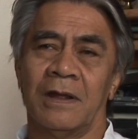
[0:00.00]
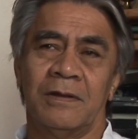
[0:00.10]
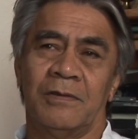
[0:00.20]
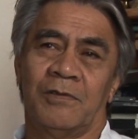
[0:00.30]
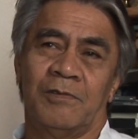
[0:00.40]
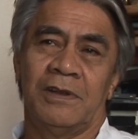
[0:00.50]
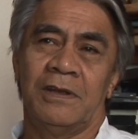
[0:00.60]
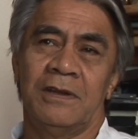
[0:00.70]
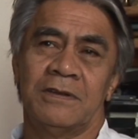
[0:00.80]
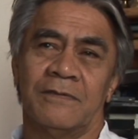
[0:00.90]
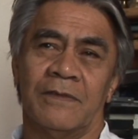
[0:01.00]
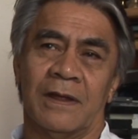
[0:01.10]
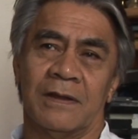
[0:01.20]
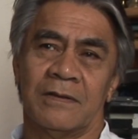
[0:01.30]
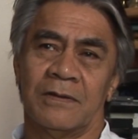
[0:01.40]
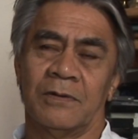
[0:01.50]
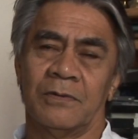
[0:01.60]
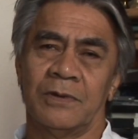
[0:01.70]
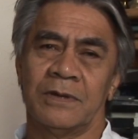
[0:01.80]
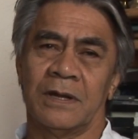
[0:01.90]
I did 3 years of that, so
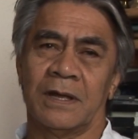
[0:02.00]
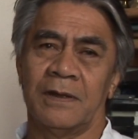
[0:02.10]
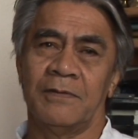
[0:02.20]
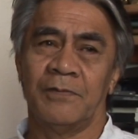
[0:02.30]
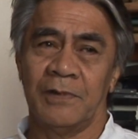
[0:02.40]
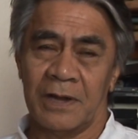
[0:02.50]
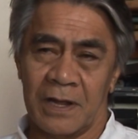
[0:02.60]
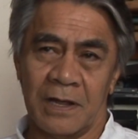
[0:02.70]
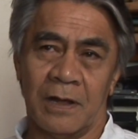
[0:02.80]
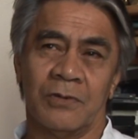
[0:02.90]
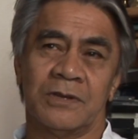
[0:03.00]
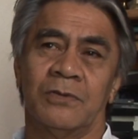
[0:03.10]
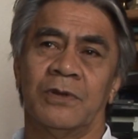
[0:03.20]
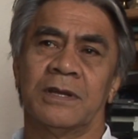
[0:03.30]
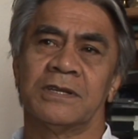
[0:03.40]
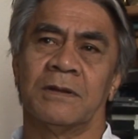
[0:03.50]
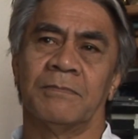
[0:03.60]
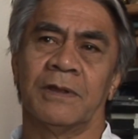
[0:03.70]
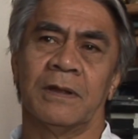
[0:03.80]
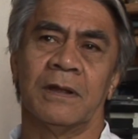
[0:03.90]
it was like every day I was doing
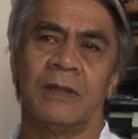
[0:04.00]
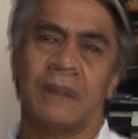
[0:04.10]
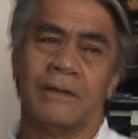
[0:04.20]
something.